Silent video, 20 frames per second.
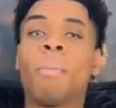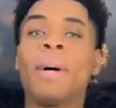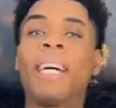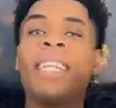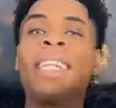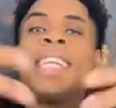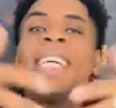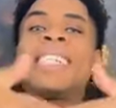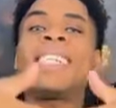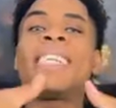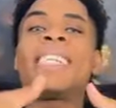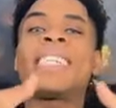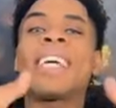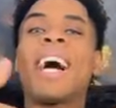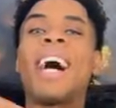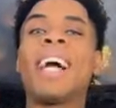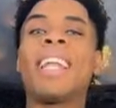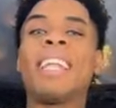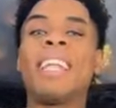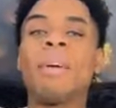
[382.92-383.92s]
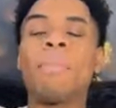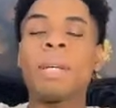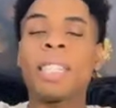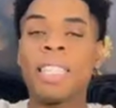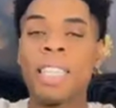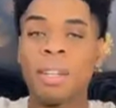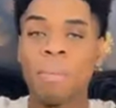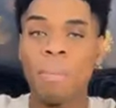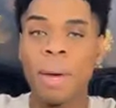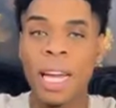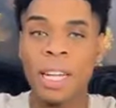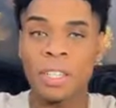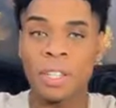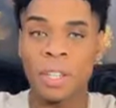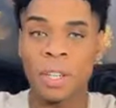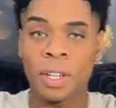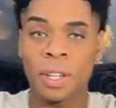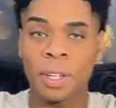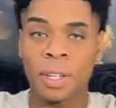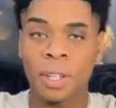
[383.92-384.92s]
But this is an unlimited
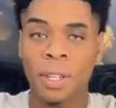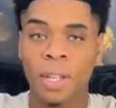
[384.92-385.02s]
measure.